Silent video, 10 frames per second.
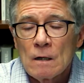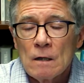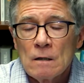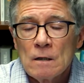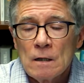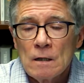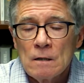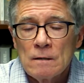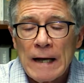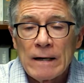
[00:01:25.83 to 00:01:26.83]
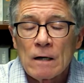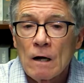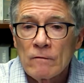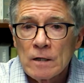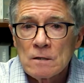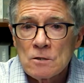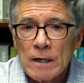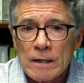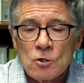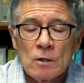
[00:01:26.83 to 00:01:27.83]
in the data governance
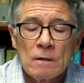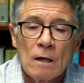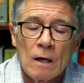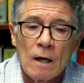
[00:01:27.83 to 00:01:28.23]
section.